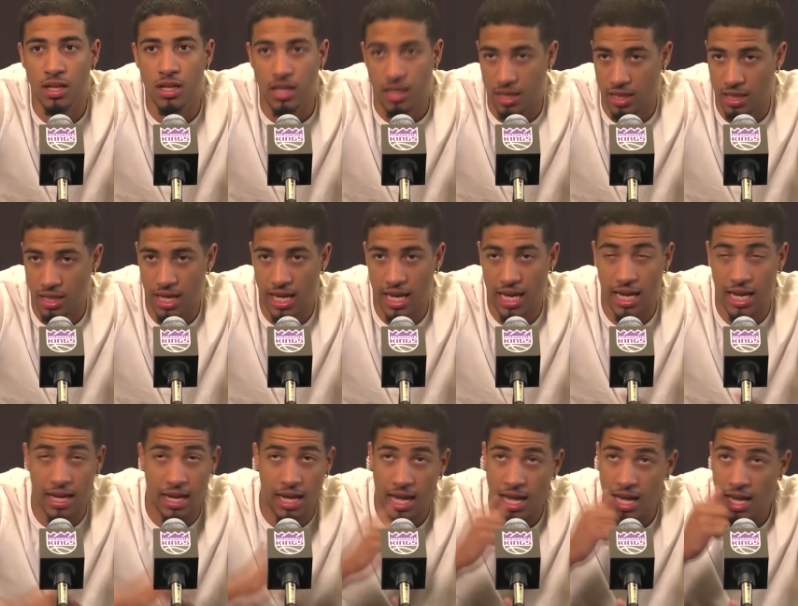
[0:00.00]

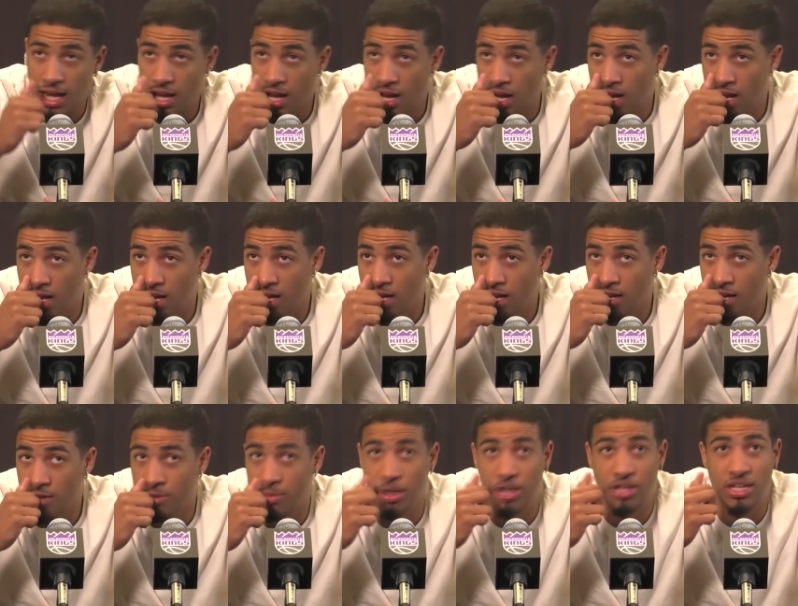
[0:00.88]
Yeah, uh,
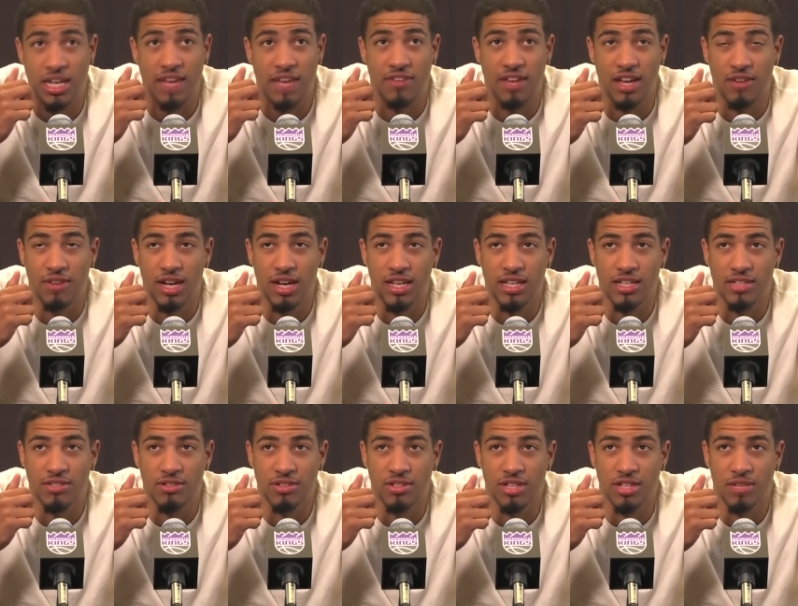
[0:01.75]
about Davion, right?
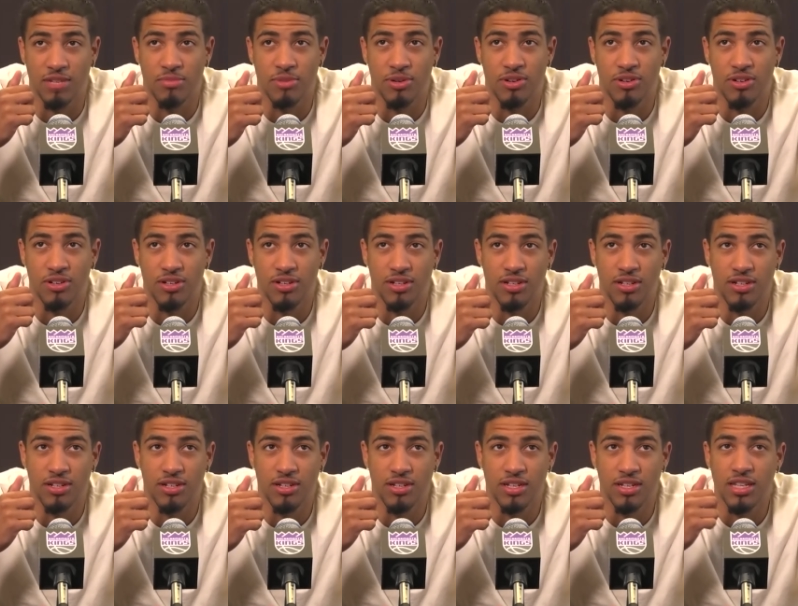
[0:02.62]
Is what you're talking about? Davion,
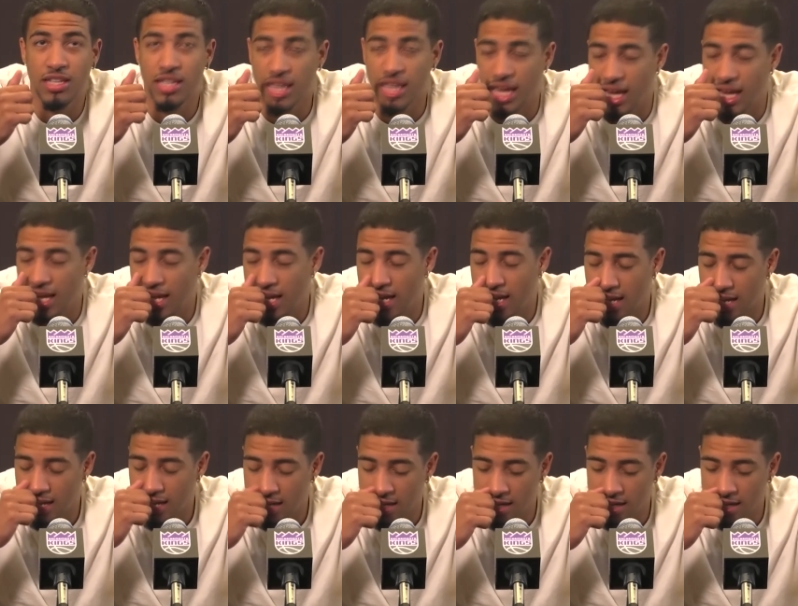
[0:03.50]
yes. Yeah, yeah.